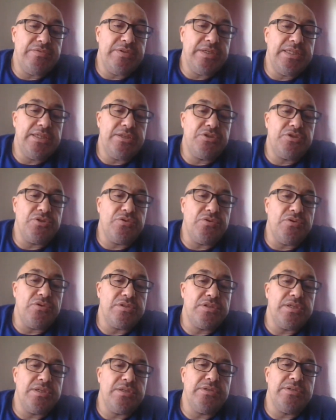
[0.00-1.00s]
we need to
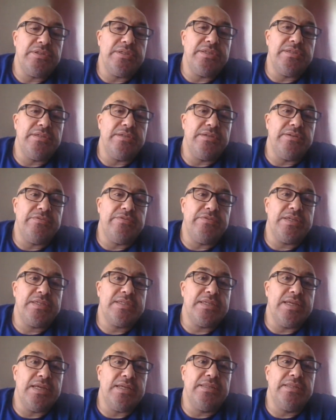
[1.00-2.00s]
consider the
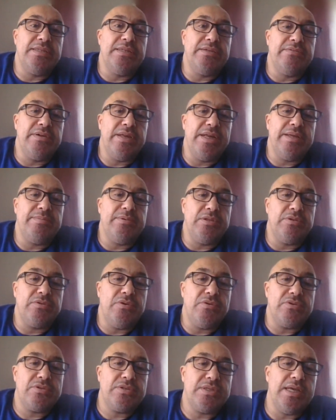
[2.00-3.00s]
fixed and the variable
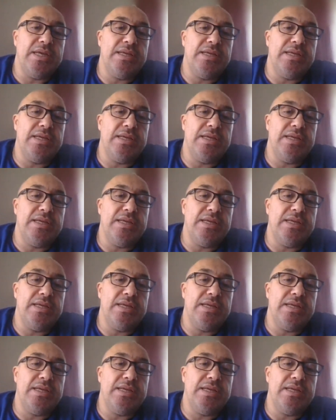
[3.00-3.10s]
cost.